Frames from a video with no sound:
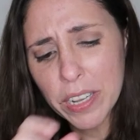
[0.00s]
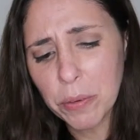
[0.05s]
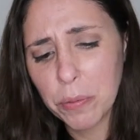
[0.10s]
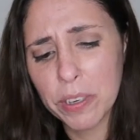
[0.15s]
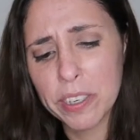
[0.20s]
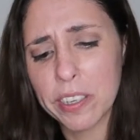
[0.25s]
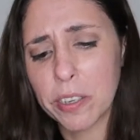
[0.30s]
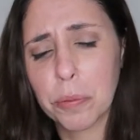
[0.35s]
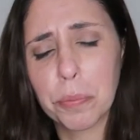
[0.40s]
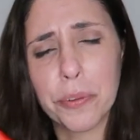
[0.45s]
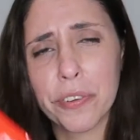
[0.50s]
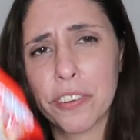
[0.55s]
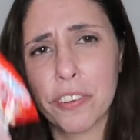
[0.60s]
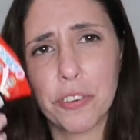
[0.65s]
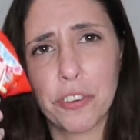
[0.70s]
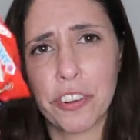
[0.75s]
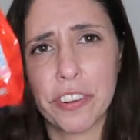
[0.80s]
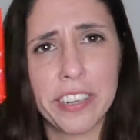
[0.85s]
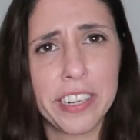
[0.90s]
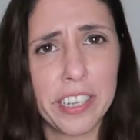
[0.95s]
100%
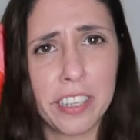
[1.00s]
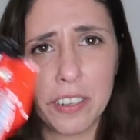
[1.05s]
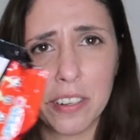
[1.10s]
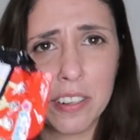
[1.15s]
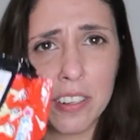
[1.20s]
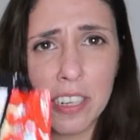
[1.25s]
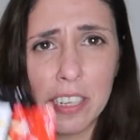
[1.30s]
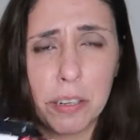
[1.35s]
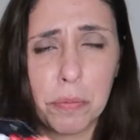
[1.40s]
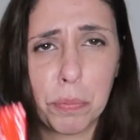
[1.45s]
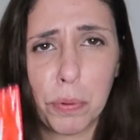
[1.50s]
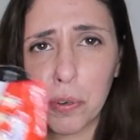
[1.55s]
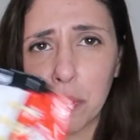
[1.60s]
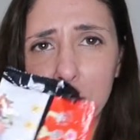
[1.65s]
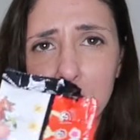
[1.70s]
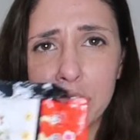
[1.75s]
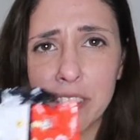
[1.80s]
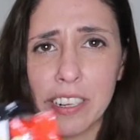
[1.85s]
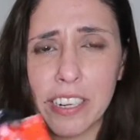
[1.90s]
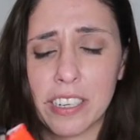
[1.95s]
you can take it and like pour
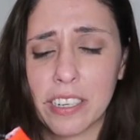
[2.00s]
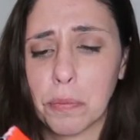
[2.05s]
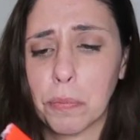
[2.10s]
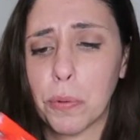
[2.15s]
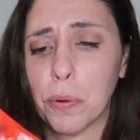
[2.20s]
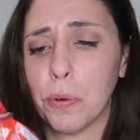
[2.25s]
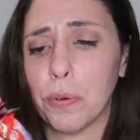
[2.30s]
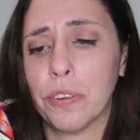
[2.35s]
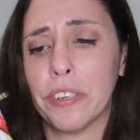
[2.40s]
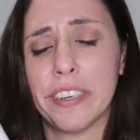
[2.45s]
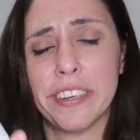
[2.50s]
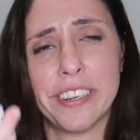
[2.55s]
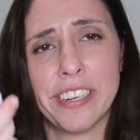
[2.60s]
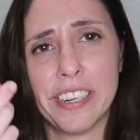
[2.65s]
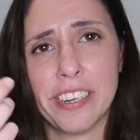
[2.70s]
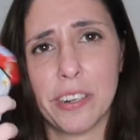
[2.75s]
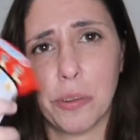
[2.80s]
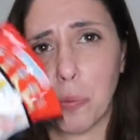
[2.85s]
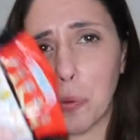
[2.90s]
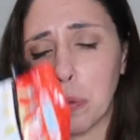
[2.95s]
it in like a bowl and
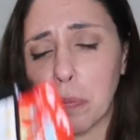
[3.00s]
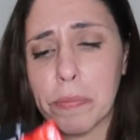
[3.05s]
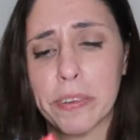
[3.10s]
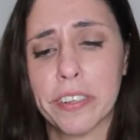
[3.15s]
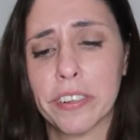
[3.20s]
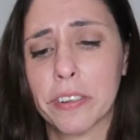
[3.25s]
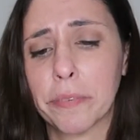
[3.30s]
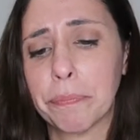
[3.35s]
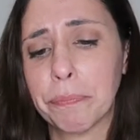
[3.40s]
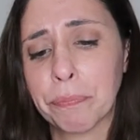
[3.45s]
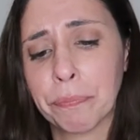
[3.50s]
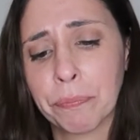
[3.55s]
eat it with milk.